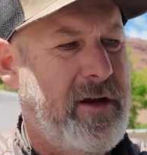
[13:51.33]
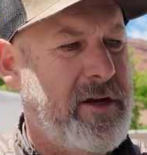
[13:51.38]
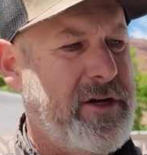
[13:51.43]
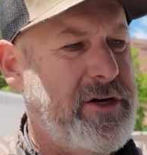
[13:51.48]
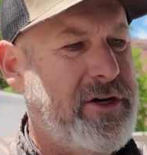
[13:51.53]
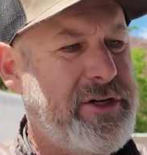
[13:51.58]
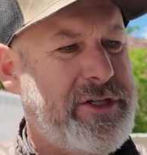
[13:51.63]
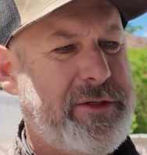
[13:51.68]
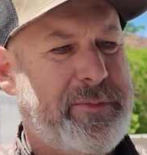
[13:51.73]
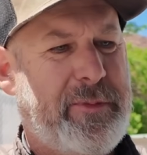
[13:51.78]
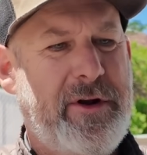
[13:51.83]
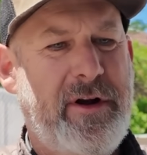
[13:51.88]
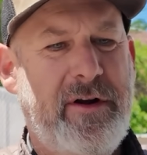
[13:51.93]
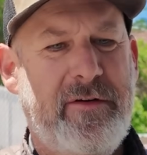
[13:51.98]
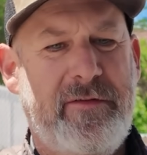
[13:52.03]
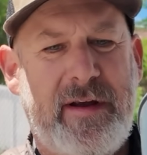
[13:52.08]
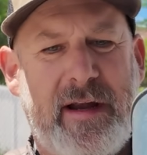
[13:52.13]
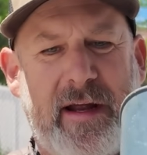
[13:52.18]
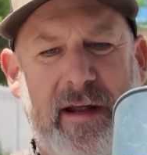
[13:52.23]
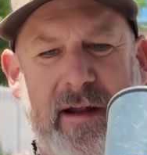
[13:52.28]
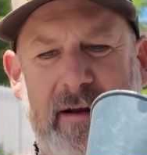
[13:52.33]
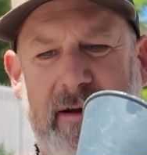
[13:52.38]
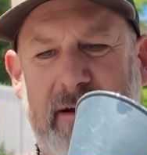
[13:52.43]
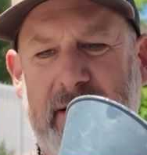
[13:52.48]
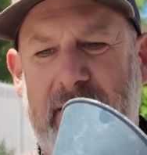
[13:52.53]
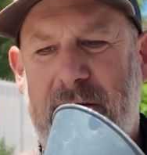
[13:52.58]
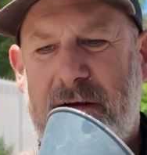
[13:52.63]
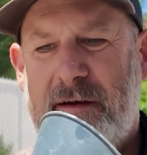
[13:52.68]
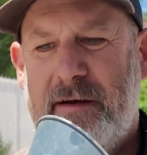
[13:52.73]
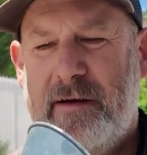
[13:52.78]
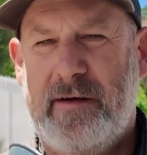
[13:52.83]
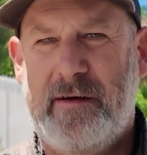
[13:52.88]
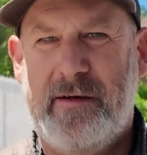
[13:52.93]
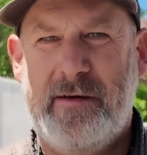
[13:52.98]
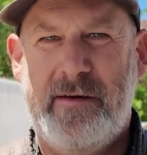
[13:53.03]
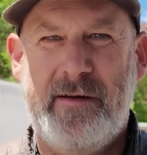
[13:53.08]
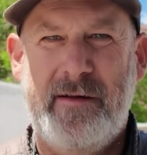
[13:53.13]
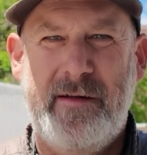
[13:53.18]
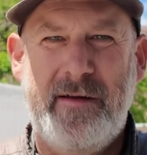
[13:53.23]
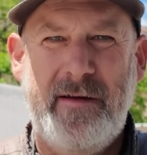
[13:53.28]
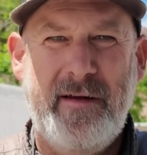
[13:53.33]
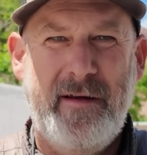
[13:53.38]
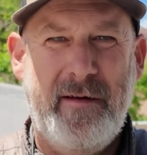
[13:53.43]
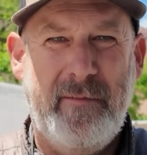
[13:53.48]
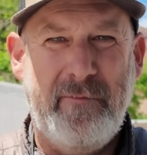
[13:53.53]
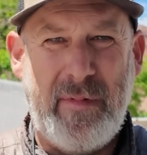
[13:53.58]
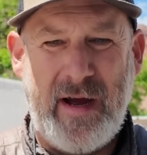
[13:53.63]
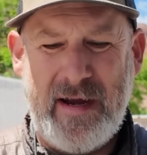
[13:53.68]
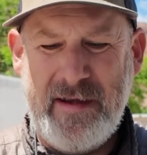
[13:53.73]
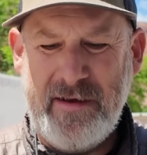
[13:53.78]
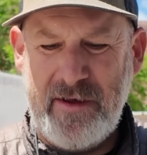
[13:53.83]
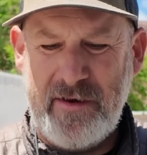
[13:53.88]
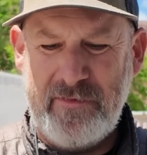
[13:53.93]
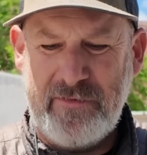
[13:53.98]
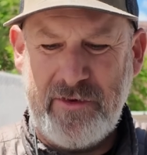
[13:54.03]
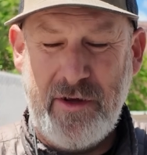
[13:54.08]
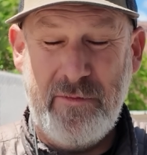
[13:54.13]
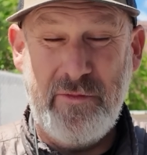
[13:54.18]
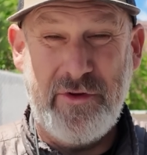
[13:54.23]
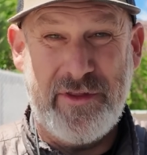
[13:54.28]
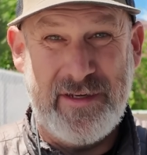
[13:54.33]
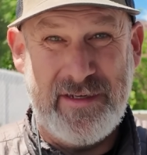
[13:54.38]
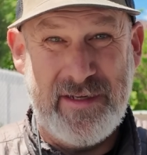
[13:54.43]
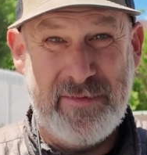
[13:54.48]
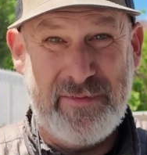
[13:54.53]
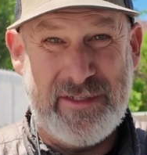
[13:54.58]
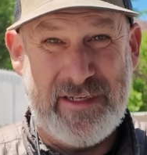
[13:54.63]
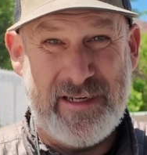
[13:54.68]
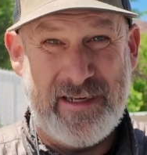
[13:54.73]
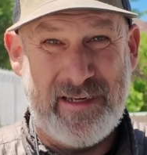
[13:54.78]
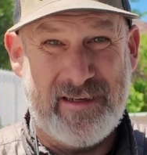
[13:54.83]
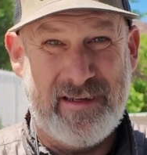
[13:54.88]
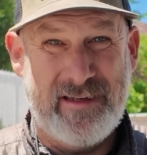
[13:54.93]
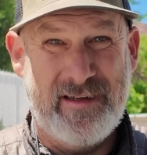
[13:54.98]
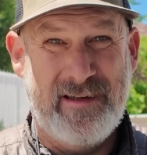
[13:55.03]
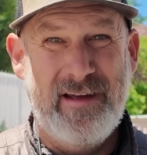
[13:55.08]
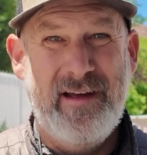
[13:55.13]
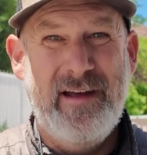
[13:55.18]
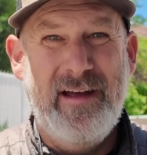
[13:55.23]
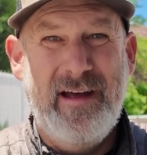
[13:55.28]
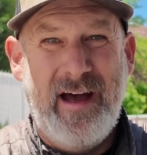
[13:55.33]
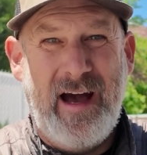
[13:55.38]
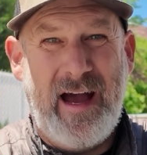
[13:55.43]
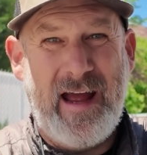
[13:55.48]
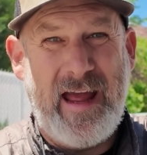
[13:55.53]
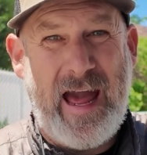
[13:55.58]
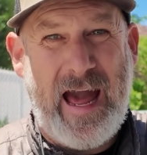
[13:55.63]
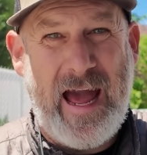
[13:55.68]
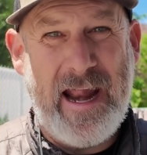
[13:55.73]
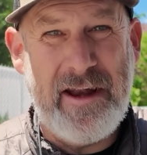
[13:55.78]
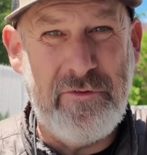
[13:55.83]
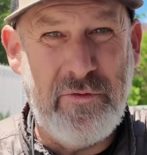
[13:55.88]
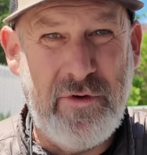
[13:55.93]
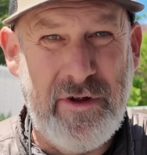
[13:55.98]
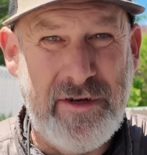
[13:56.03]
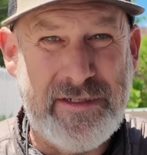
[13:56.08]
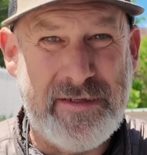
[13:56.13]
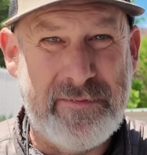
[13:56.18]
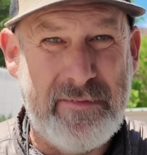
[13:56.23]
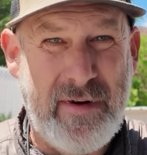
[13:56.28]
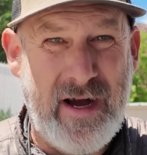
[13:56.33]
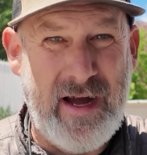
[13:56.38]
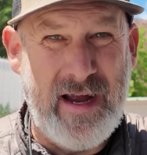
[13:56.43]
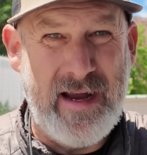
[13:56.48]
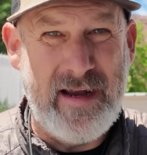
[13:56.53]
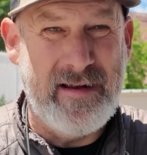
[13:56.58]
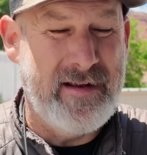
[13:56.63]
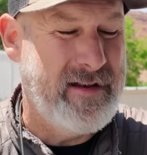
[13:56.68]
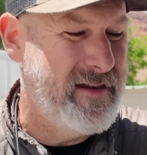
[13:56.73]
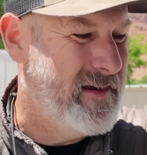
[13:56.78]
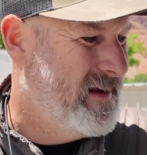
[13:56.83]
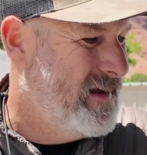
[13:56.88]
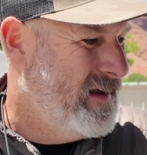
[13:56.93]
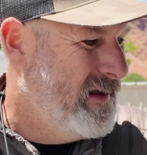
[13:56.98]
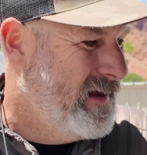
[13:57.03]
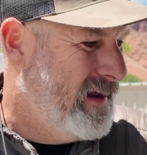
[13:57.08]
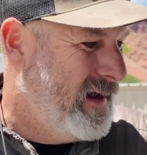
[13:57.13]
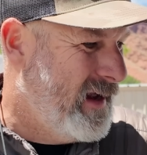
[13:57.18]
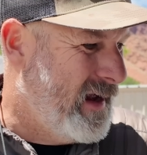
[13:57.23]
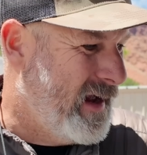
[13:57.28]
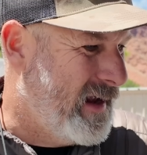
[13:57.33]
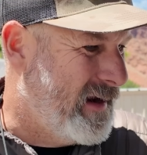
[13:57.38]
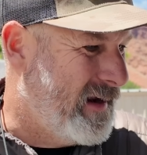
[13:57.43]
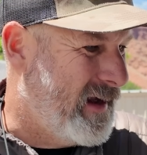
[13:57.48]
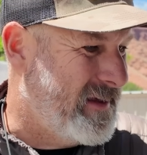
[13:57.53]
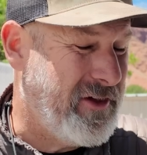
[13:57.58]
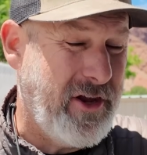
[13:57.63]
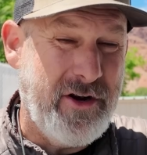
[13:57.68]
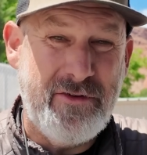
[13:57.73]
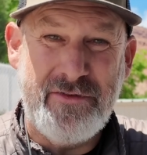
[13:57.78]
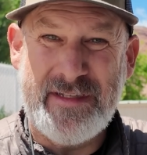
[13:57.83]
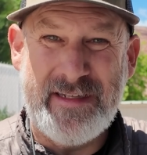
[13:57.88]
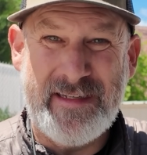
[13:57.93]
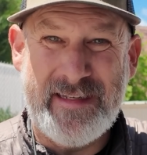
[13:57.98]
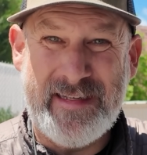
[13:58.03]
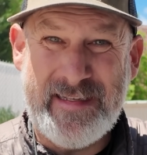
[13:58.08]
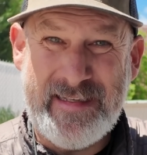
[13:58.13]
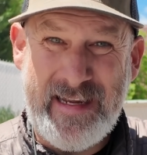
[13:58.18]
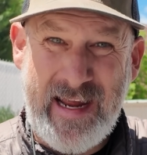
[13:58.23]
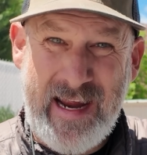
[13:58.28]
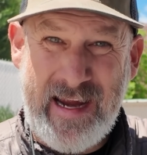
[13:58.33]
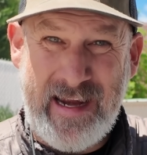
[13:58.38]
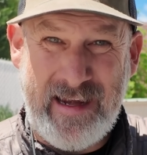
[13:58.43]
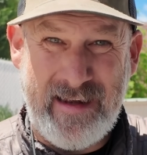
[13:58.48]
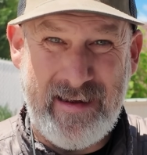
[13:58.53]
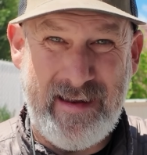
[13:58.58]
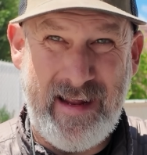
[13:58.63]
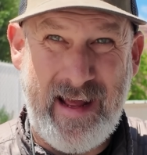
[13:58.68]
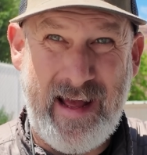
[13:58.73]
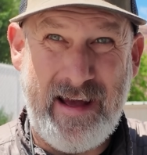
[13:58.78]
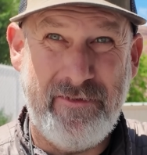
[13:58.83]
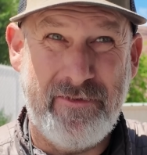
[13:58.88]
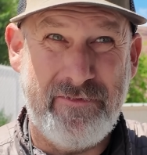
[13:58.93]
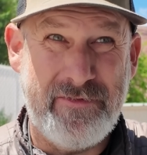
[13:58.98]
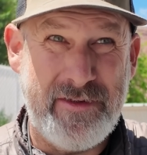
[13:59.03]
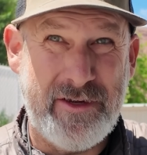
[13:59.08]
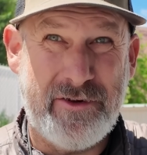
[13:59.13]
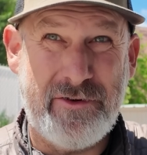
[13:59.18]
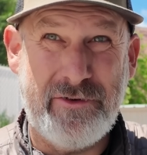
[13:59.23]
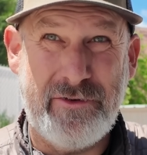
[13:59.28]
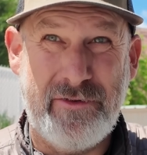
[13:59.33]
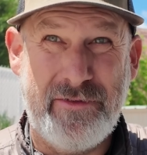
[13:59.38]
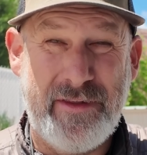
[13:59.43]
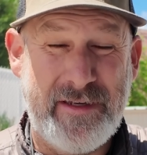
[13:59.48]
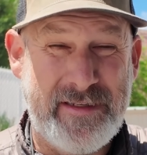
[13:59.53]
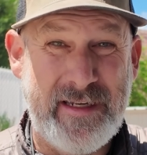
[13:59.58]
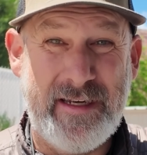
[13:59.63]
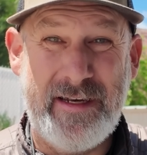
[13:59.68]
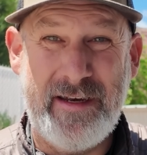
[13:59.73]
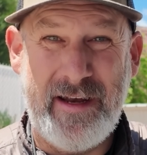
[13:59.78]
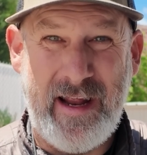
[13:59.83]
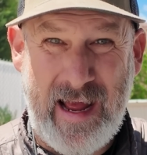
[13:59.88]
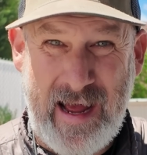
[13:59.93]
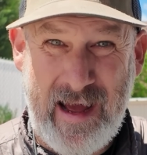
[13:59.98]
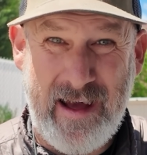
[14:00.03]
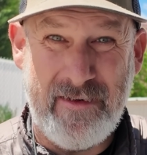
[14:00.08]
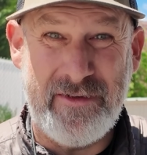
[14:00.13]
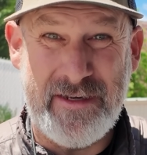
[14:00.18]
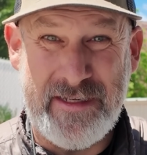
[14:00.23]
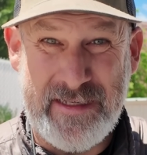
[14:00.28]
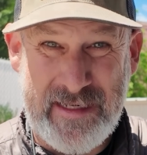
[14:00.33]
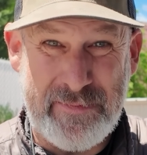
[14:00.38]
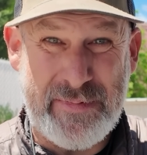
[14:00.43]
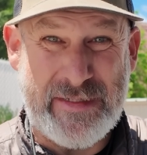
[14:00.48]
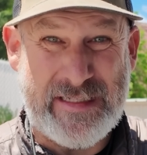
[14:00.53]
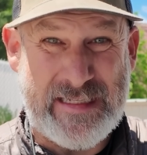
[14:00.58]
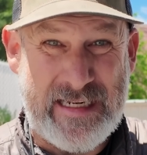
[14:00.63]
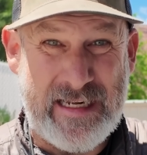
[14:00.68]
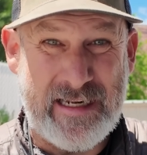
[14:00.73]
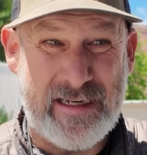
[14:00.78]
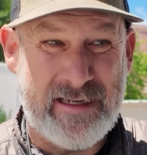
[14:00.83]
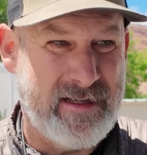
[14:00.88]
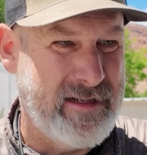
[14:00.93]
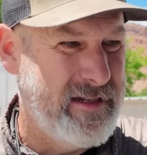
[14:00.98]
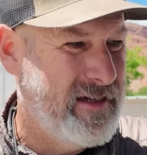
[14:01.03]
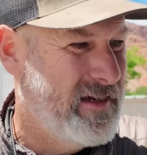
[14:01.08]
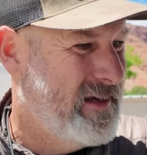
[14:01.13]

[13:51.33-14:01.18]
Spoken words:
Your Sprinter van might not have come with a dipstick. I added one to mine. And I thought it was insane to have a vehicle that didn't have a dipstick.